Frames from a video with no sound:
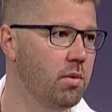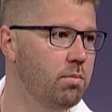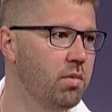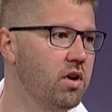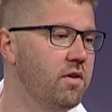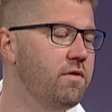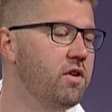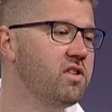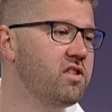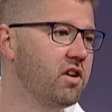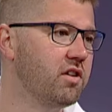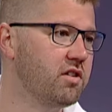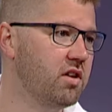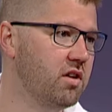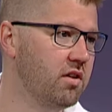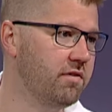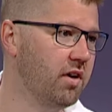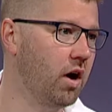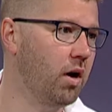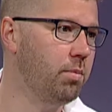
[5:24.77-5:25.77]
But if you start to
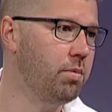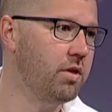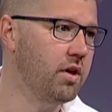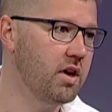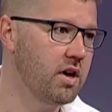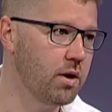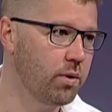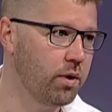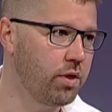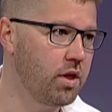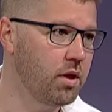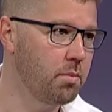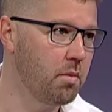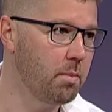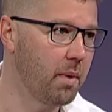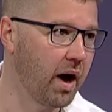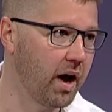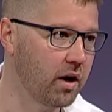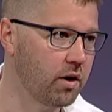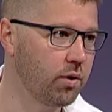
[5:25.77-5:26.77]
develop the erythema
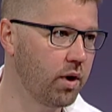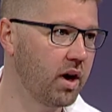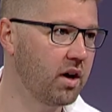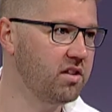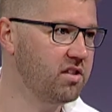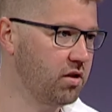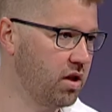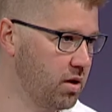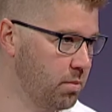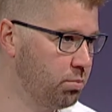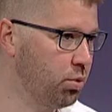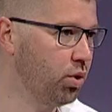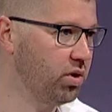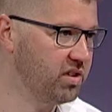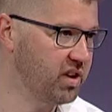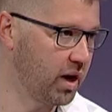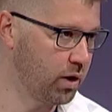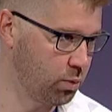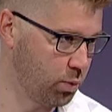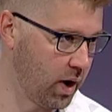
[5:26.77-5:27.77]
migrans or that
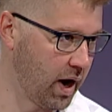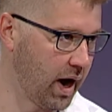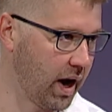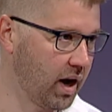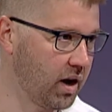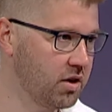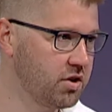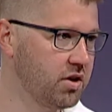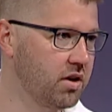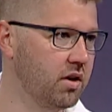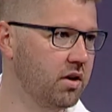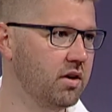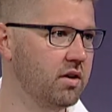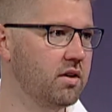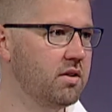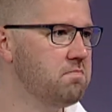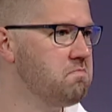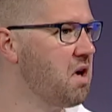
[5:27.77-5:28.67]
bullseye rash and